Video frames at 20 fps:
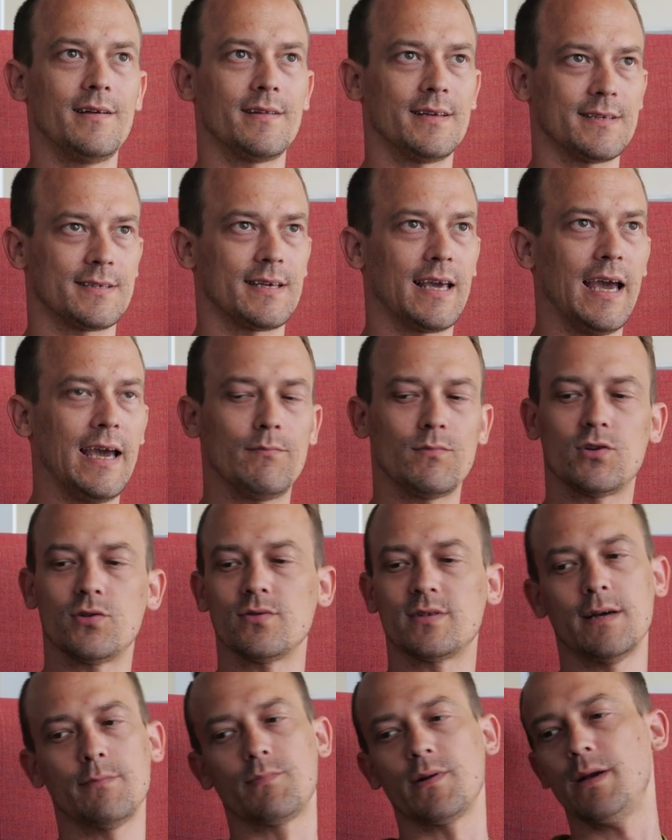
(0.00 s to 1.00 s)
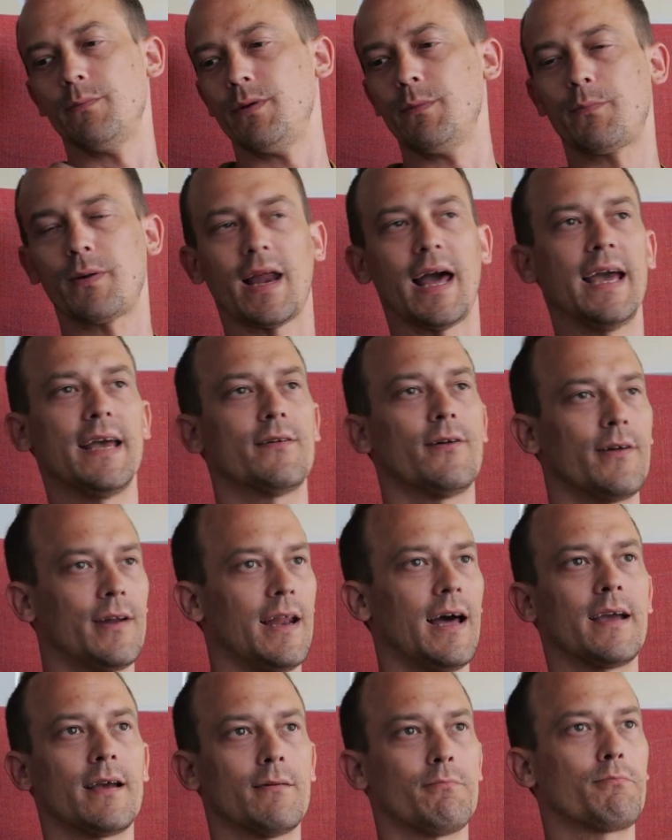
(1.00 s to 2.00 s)
this game to simply be played on
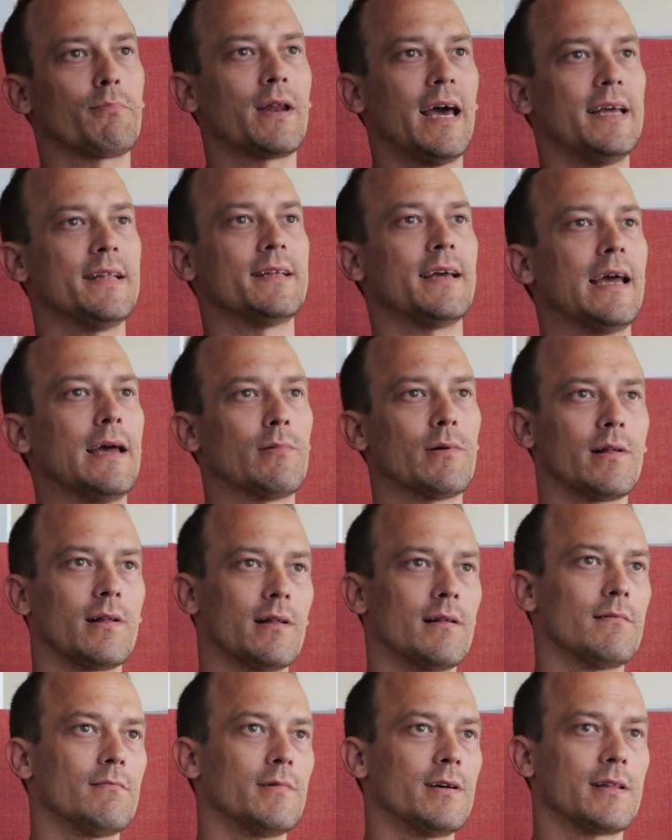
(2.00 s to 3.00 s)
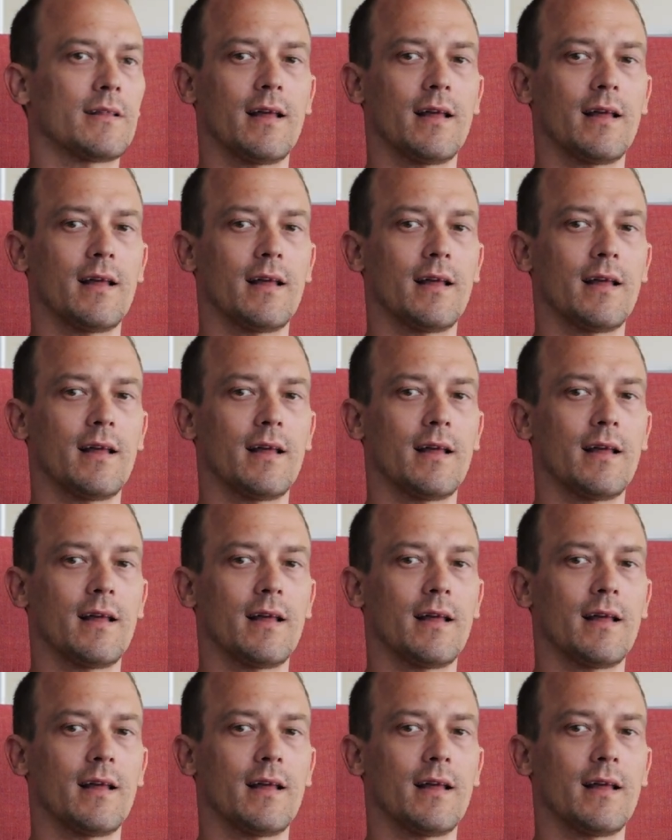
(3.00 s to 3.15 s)
like a plain table with